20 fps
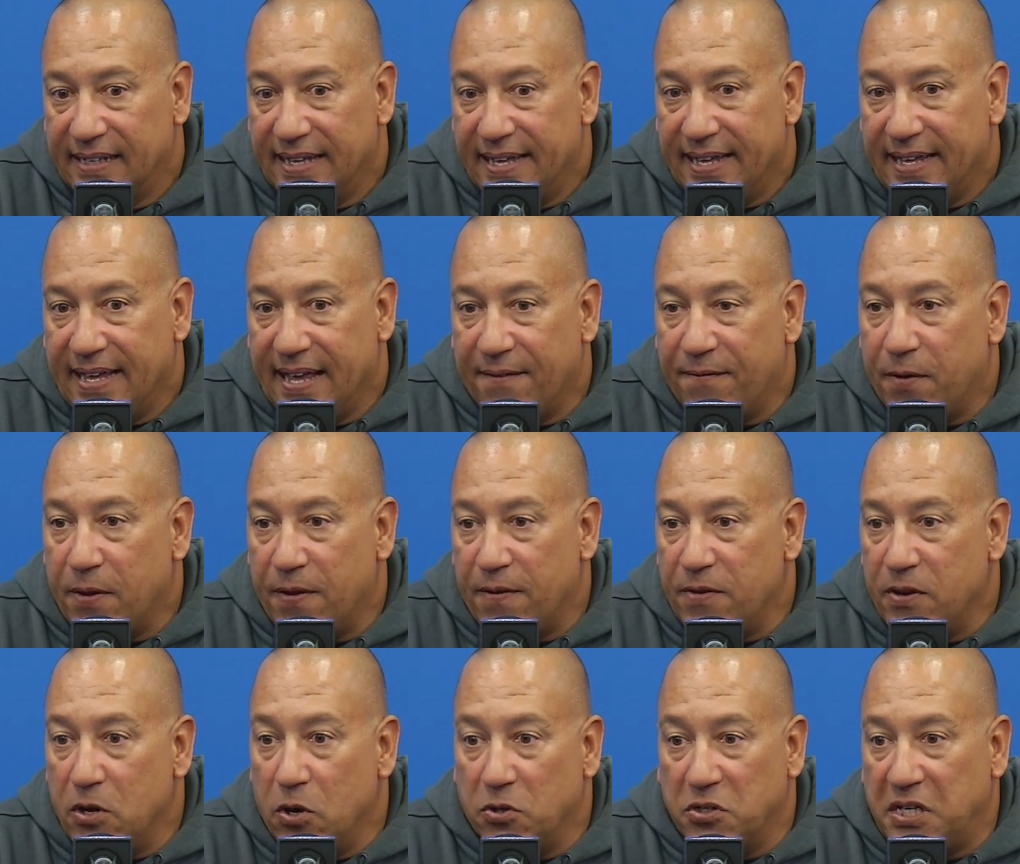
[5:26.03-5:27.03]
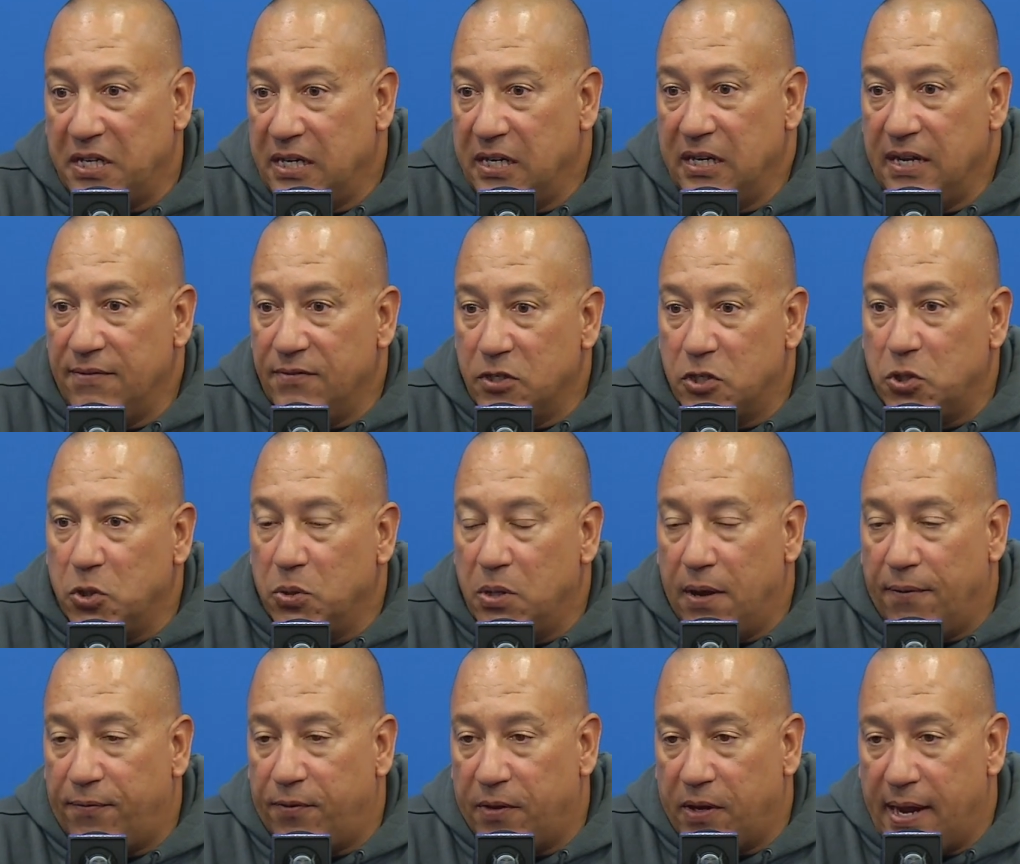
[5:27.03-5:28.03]
Yeah, but you notice he didn't even
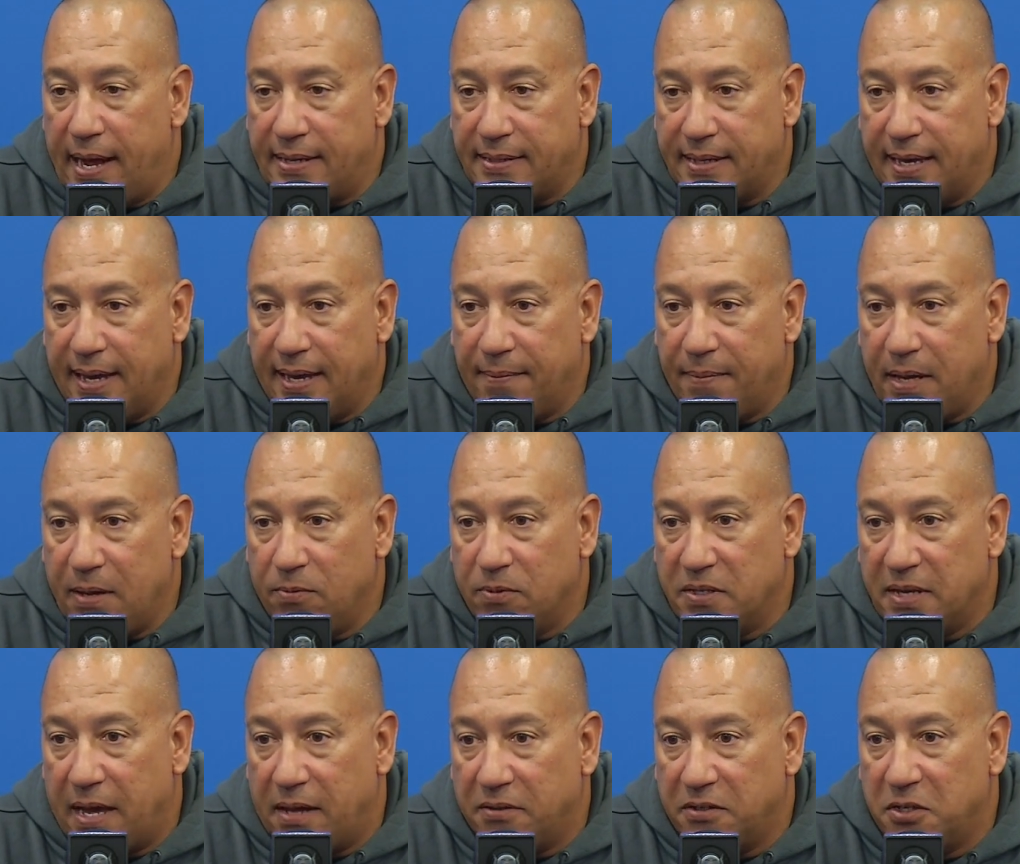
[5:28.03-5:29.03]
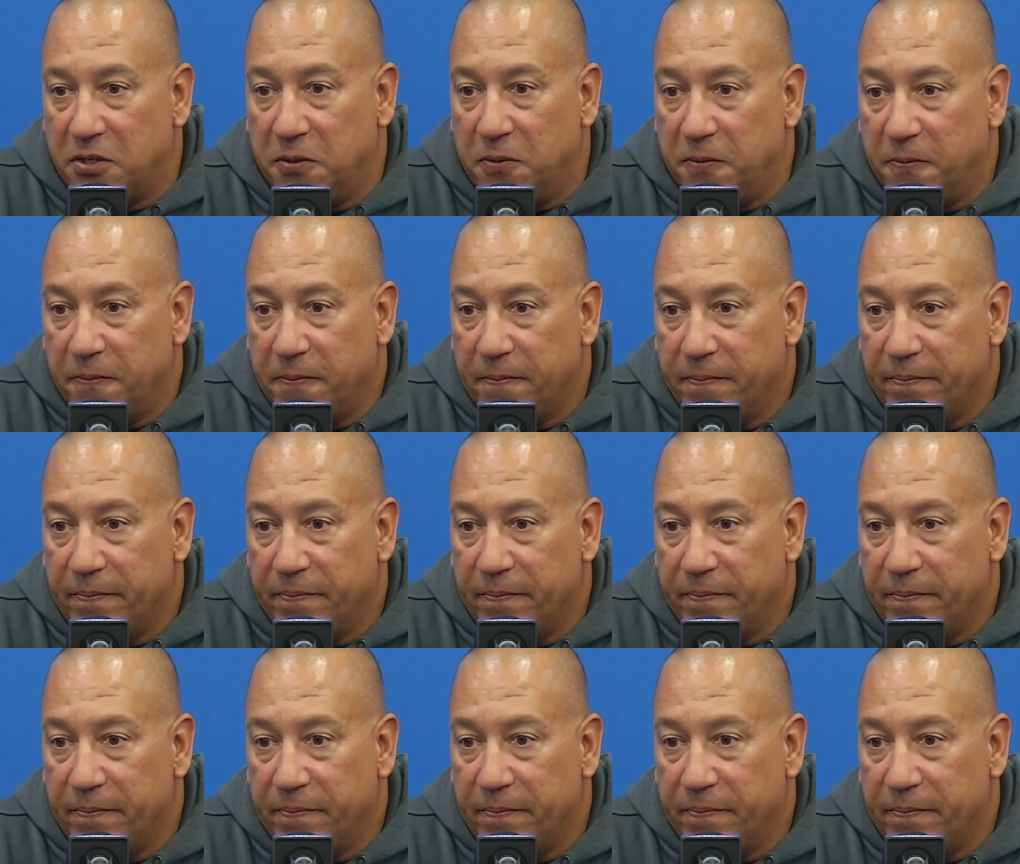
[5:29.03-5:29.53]
suit up for the last game. He was out too.